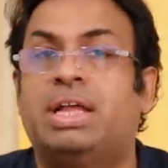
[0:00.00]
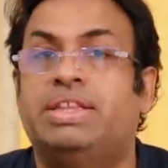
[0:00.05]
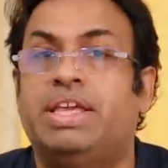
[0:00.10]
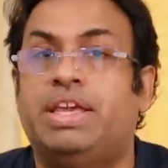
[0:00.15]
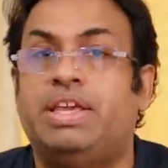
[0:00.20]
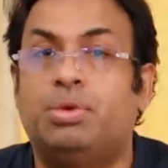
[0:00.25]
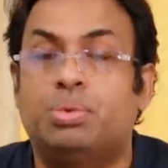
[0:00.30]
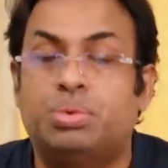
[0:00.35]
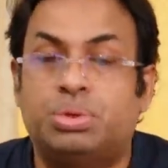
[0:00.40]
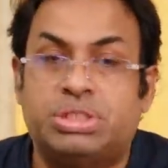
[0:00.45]

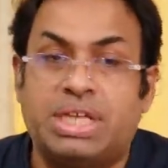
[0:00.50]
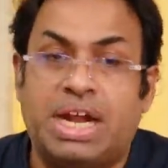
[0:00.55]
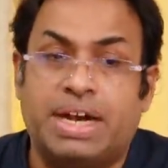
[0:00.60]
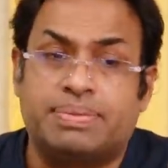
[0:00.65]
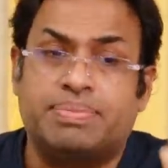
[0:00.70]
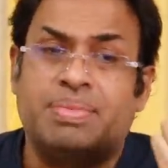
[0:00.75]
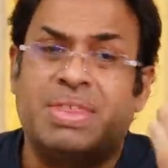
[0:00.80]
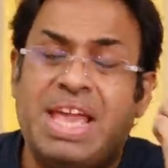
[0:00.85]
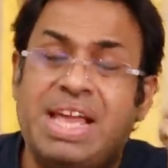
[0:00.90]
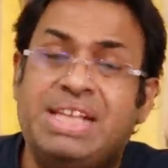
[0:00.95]
They use
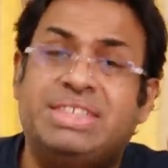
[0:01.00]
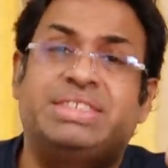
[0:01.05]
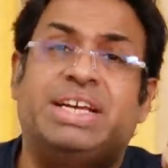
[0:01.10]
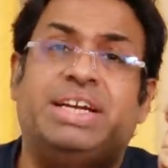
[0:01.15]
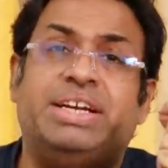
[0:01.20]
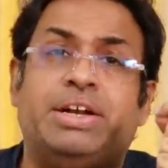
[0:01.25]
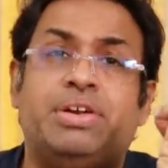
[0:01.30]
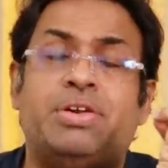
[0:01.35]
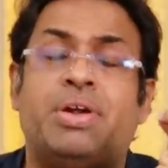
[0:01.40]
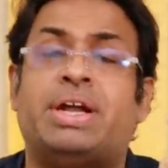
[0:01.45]
that. Hence,
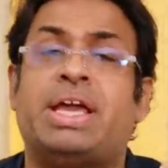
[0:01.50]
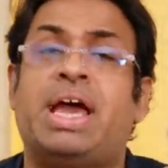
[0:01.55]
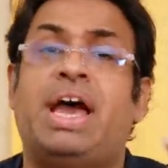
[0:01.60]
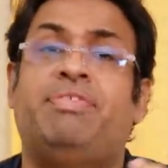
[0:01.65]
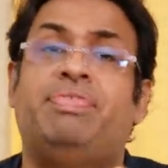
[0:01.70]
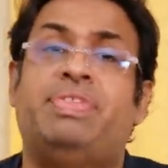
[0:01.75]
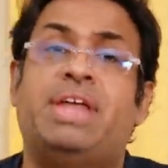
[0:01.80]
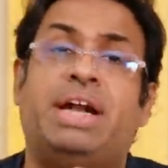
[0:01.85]
I did not have